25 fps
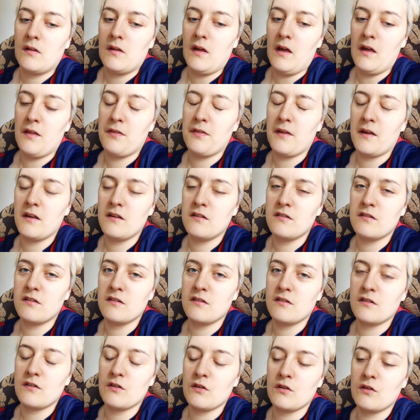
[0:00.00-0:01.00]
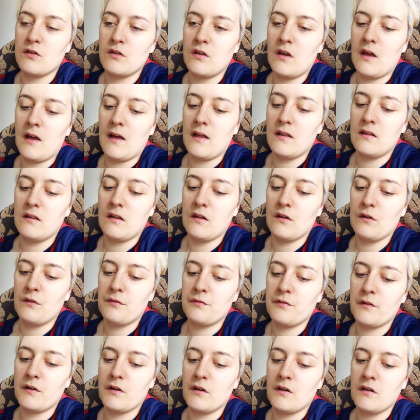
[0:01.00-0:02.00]
He thinks she's too uh, little
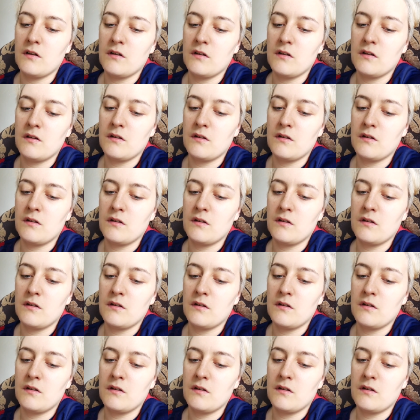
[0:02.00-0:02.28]
for